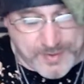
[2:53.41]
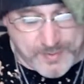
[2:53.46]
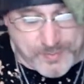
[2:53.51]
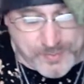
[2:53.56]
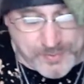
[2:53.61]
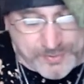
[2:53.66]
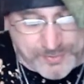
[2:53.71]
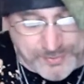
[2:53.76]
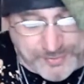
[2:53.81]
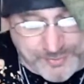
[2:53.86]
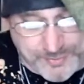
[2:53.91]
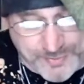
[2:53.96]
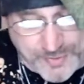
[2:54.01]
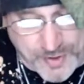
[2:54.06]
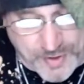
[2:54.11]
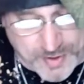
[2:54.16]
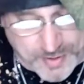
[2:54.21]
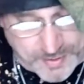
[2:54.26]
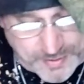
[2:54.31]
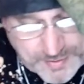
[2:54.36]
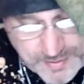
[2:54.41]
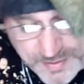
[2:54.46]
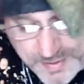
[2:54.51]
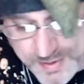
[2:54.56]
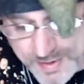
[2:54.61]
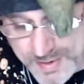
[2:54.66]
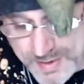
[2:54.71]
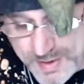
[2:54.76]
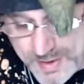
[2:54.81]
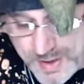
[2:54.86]
we'll start.
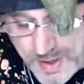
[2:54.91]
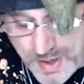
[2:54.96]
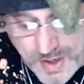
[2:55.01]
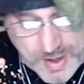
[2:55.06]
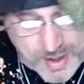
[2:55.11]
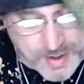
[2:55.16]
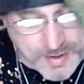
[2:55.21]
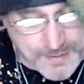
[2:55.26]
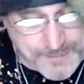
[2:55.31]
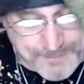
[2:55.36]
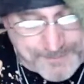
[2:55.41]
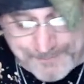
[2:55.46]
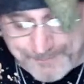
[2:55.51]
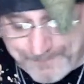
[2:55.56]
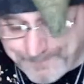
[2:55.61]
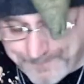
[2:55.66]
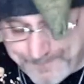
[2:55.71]
And